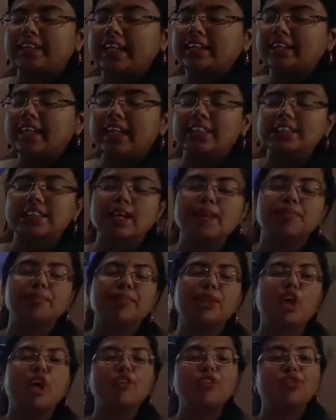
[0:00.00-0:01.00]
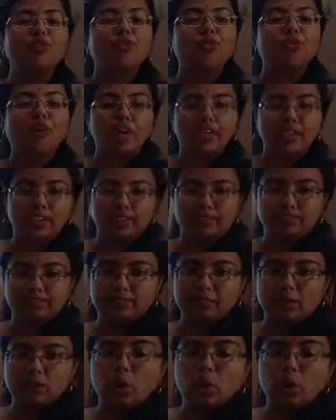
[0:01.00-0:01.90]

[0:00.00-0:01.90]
take the example of water.